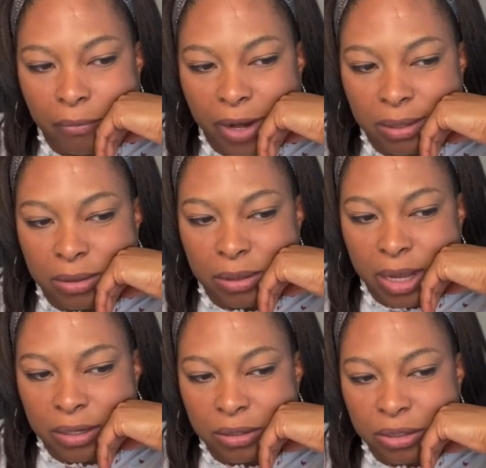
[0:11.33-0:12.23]

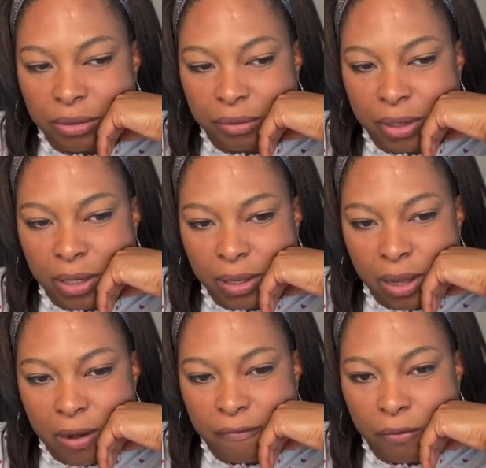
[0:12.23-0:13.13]
reconciliation screen
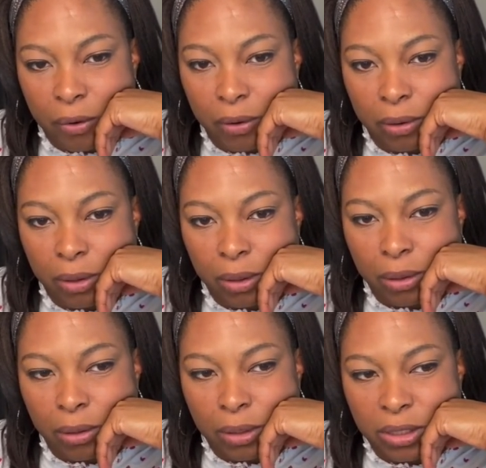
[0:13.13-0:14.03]
again for
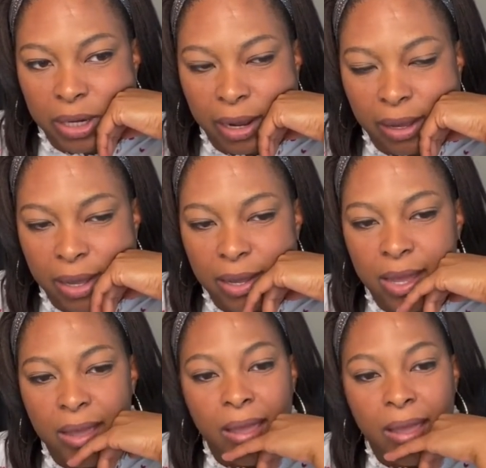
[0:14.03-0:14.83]
the checking,